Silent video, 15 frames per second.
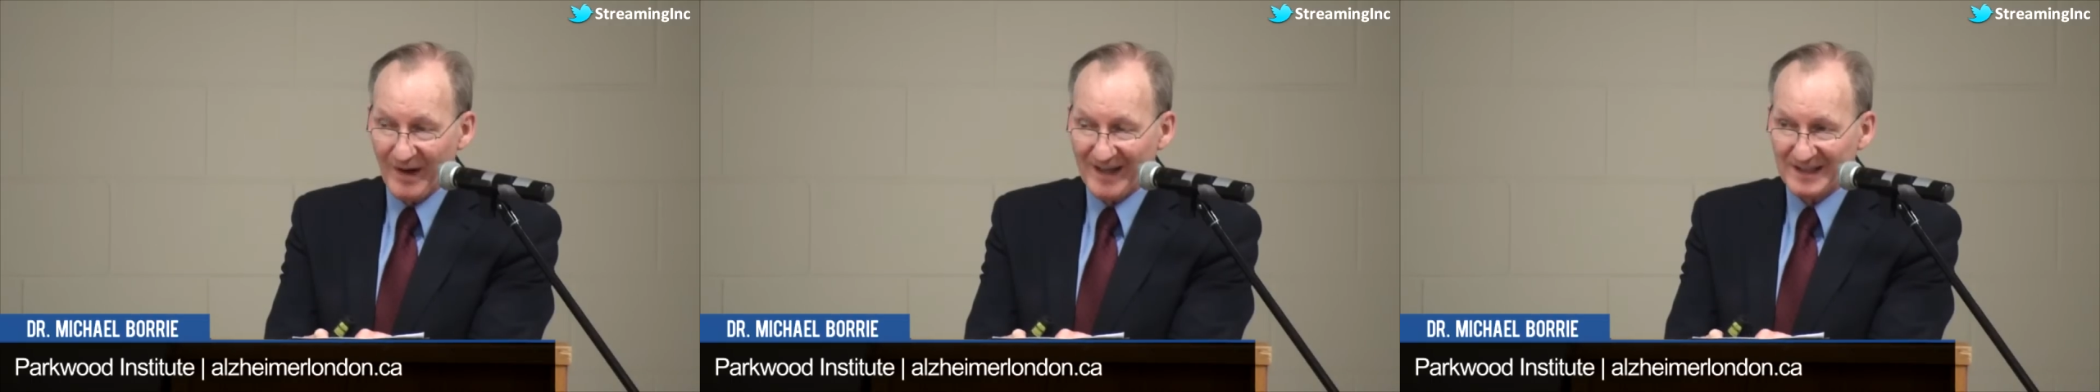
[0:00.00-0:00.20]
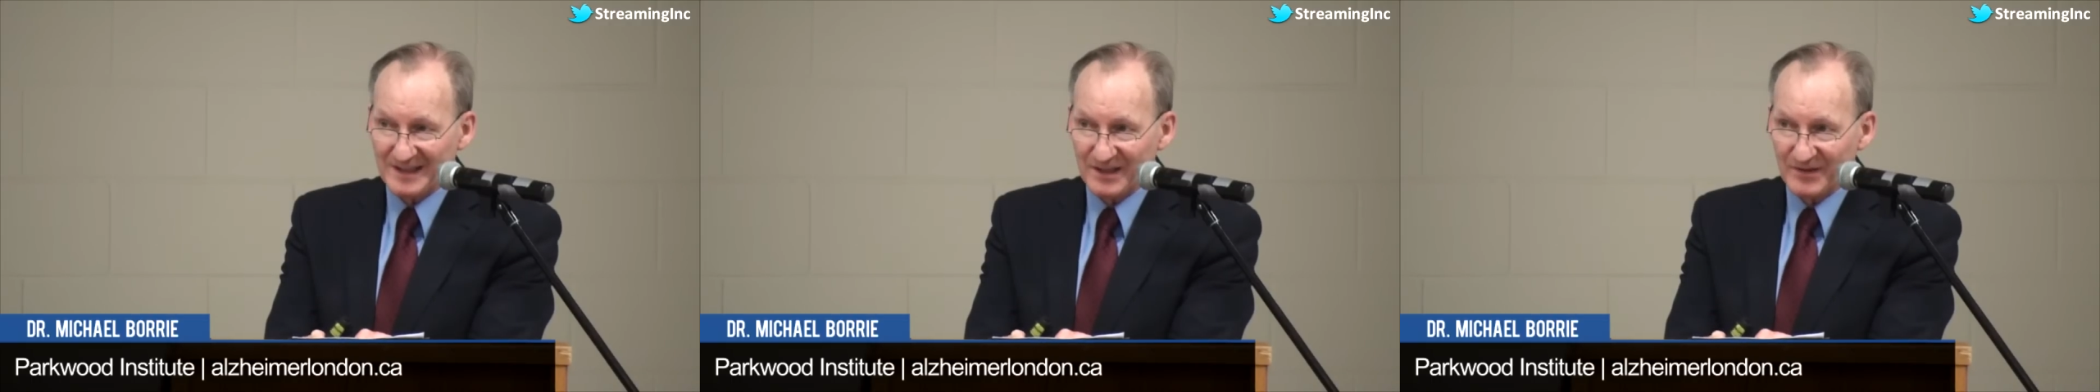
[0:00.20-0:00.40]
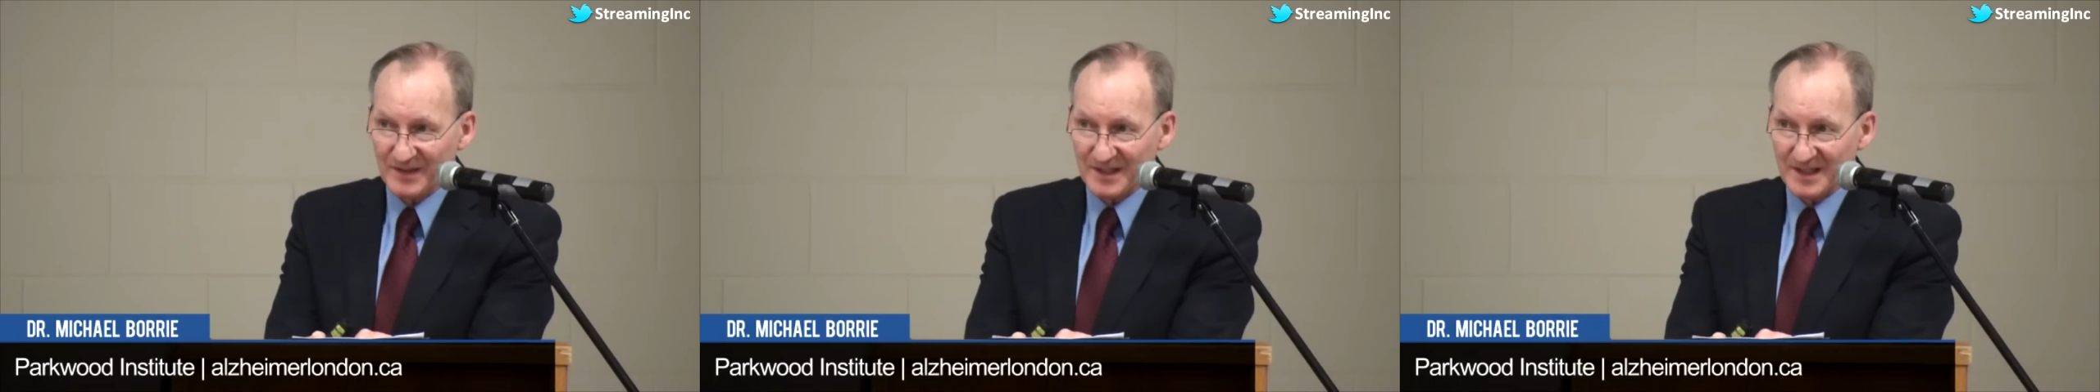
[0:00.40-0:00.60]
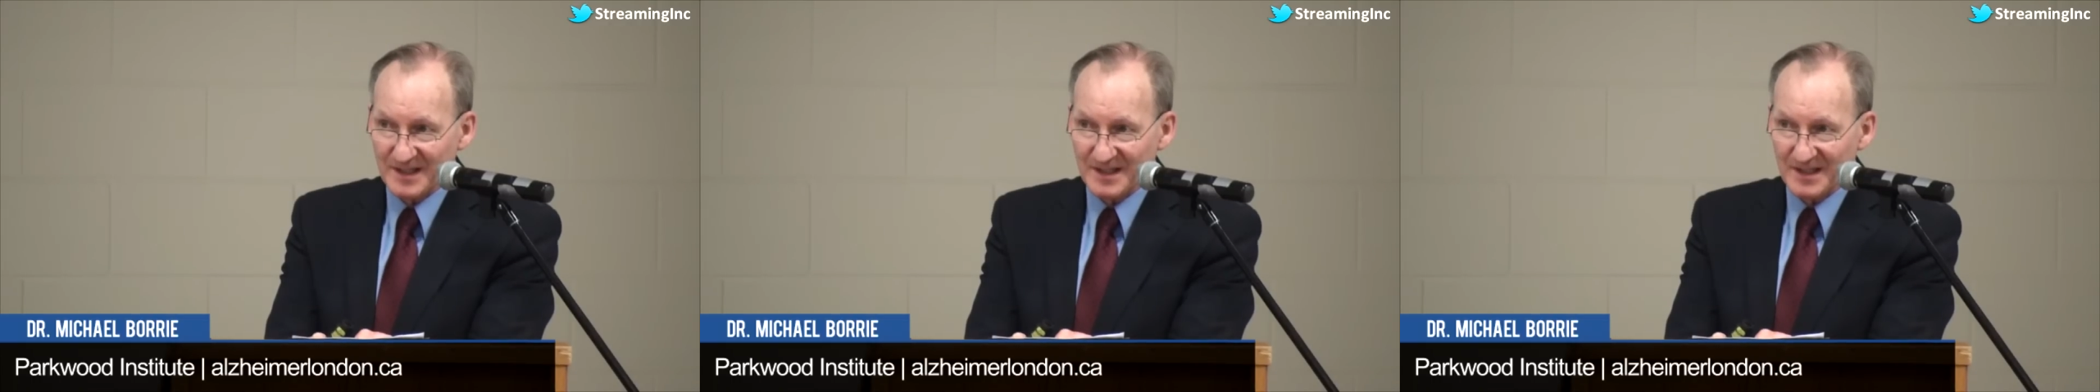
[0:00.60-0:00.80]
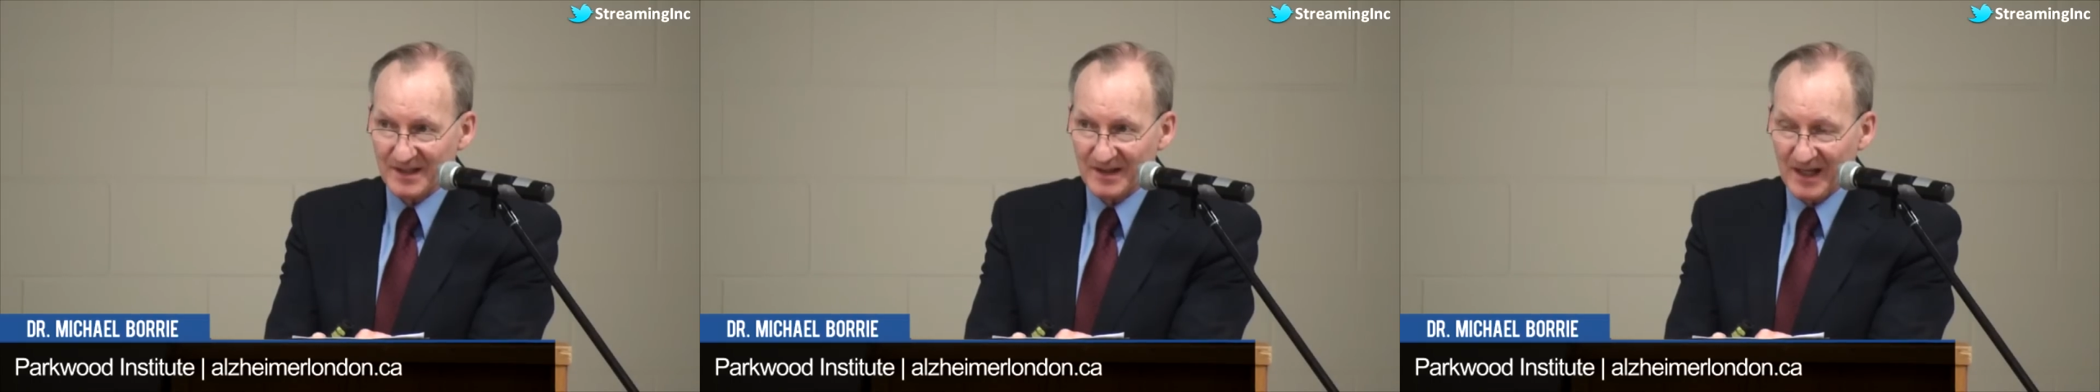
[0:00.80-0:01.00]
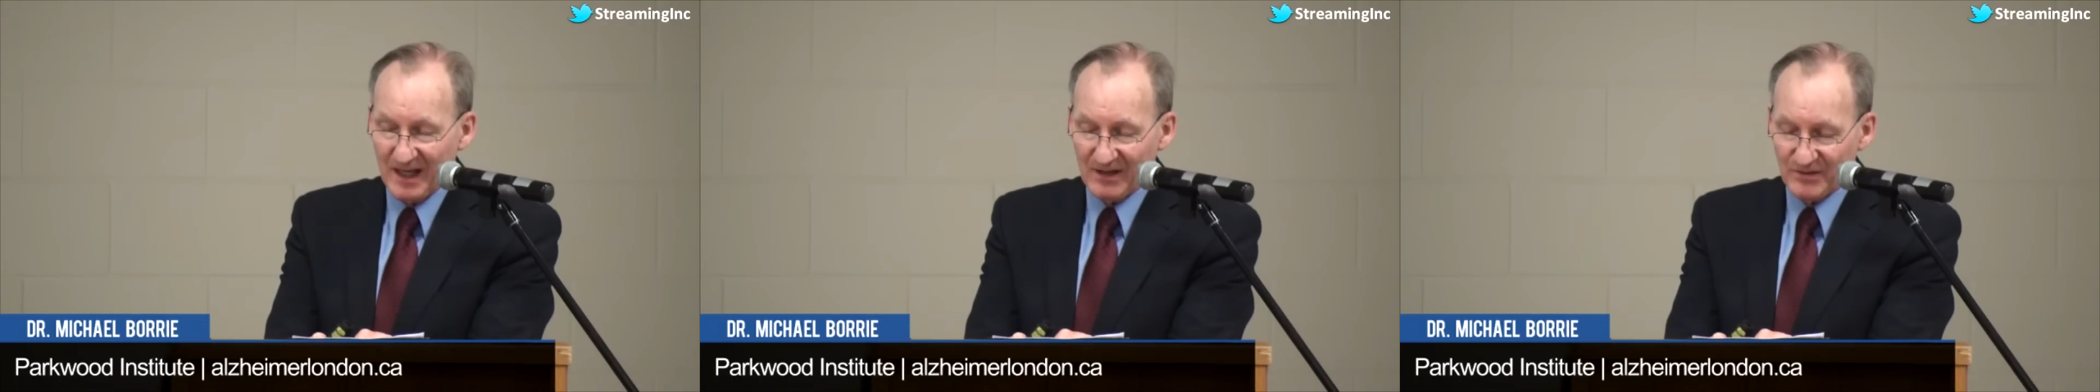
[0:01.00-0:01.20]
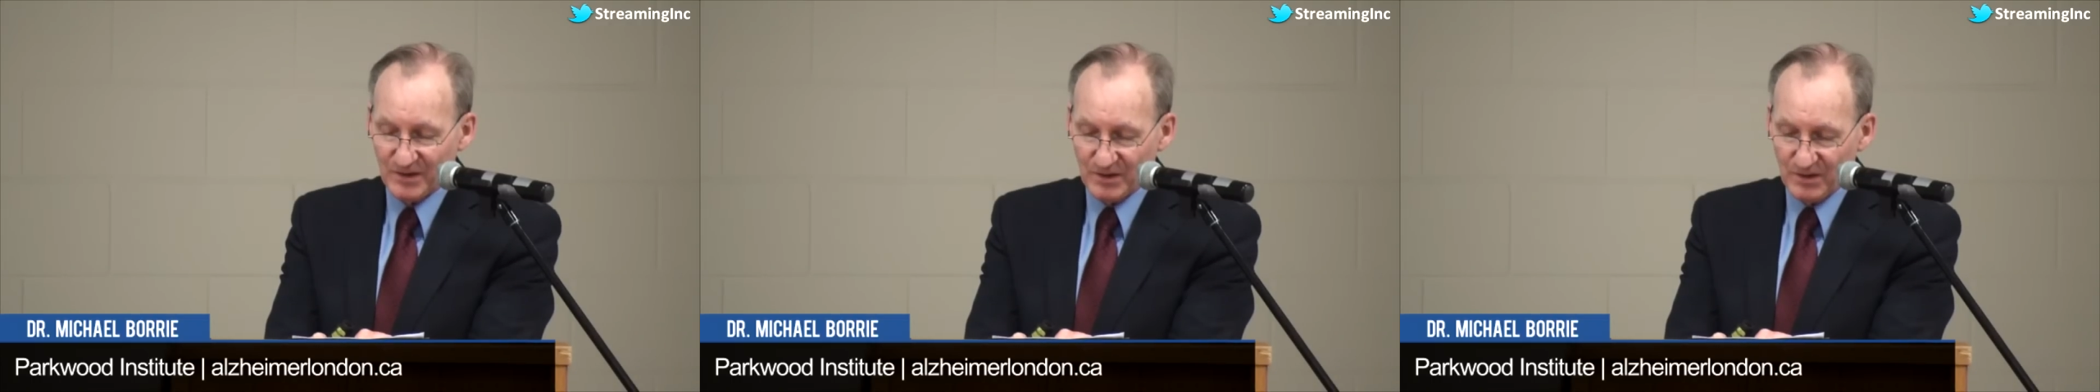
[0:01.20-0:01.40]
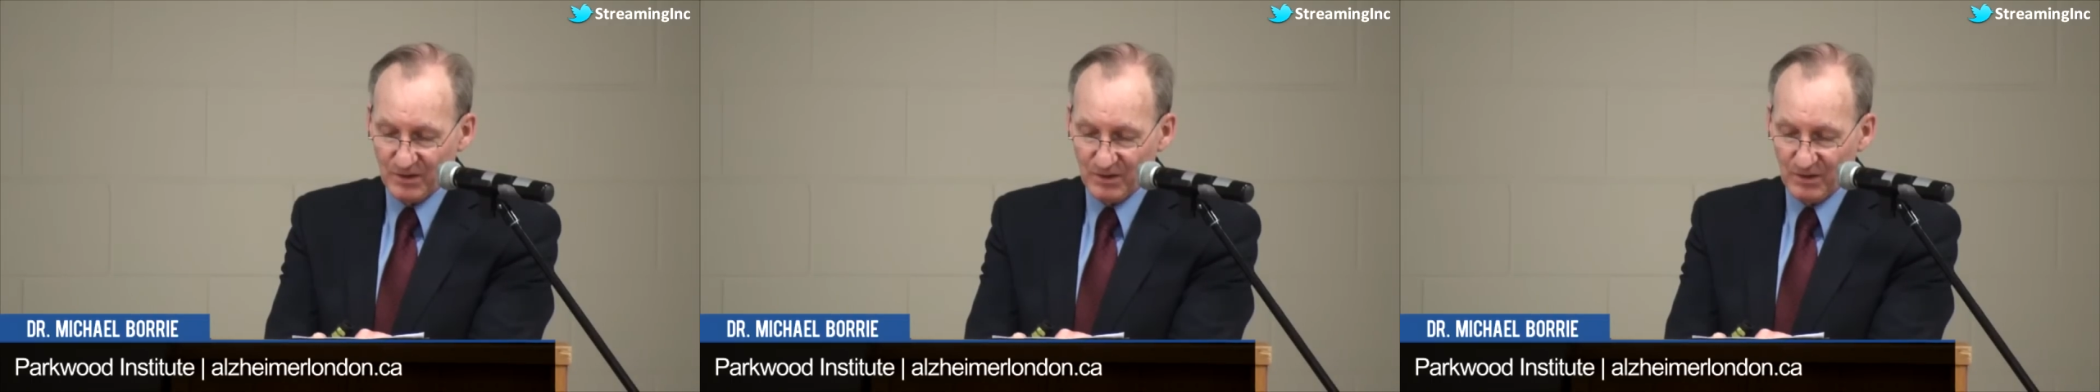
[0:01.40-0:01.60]
activities that they have
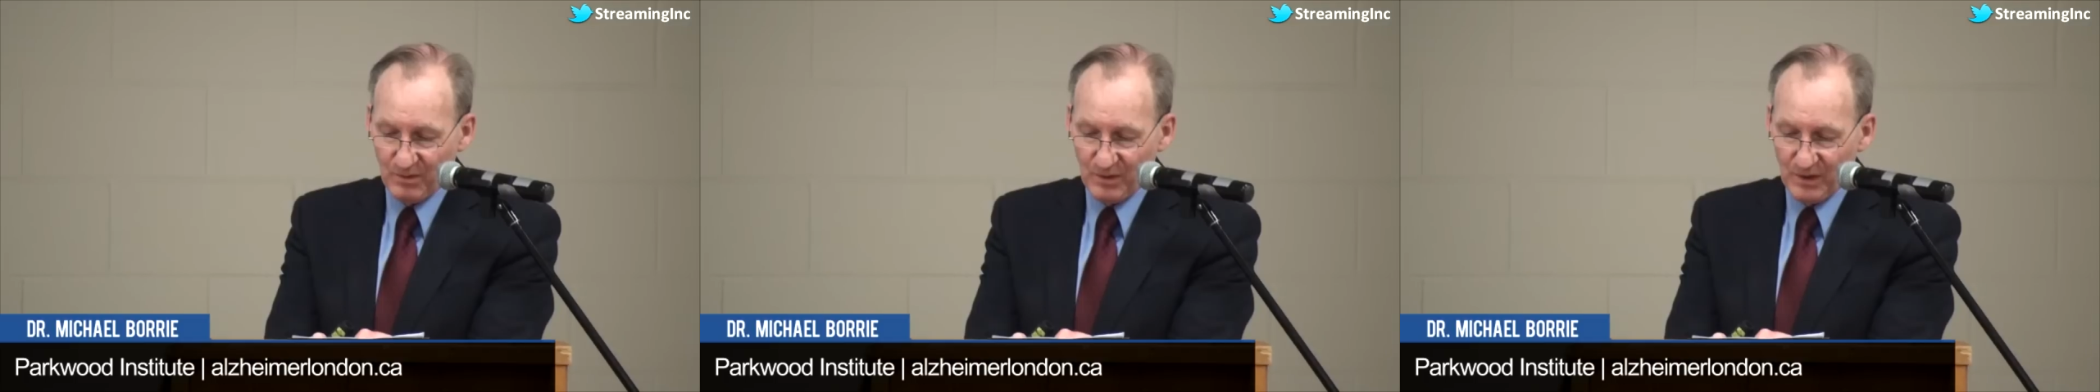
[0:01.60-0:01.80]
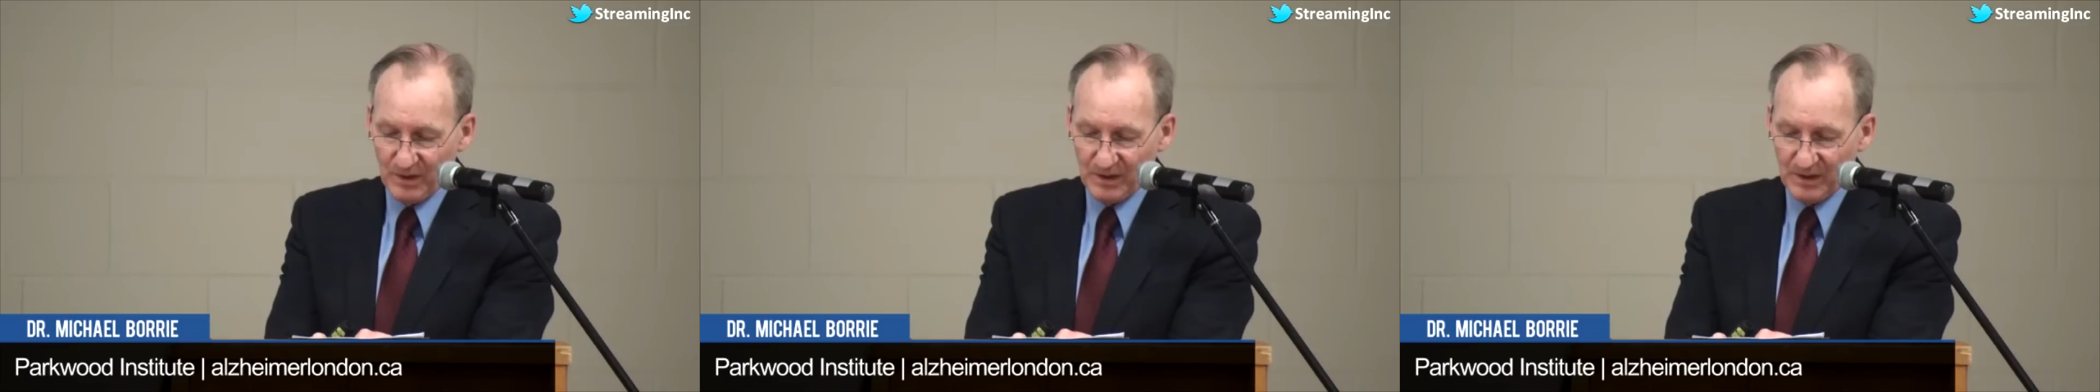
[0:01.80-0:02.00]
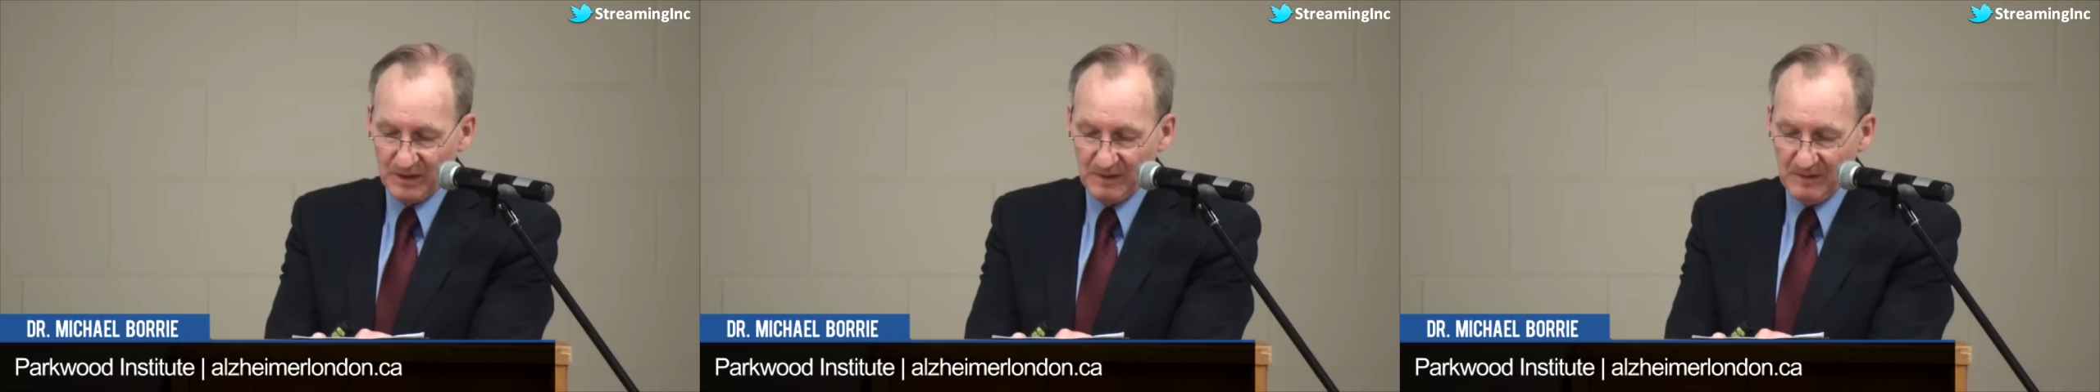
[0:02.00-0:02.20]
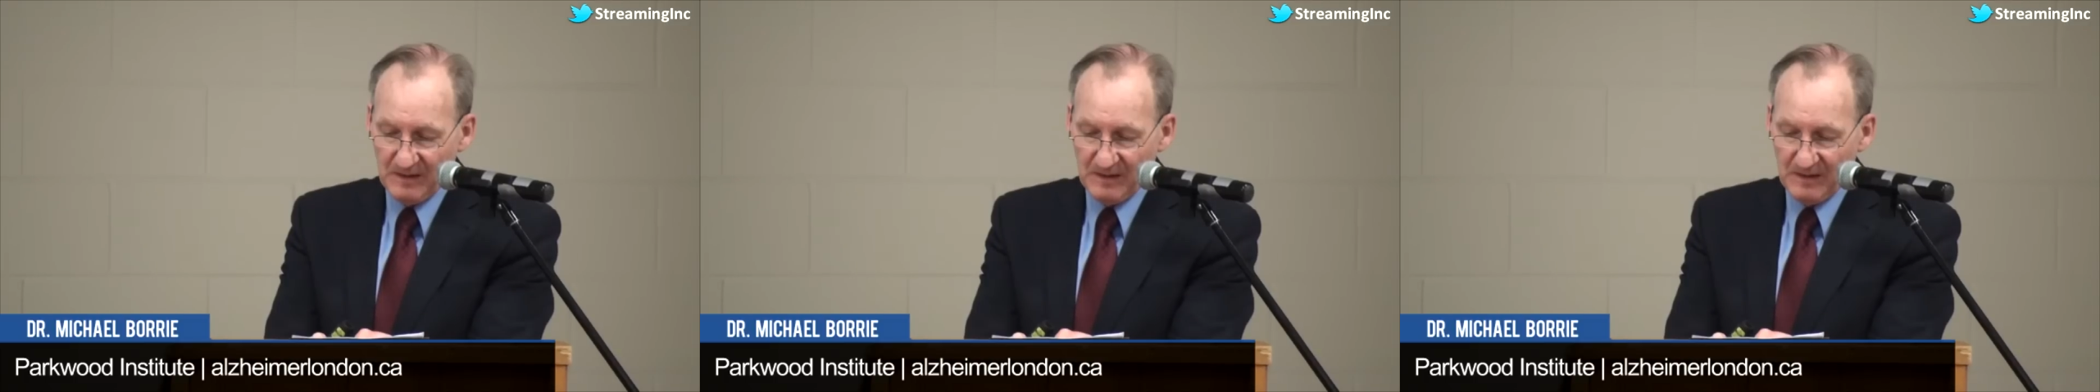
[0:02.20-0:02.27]
to do at work.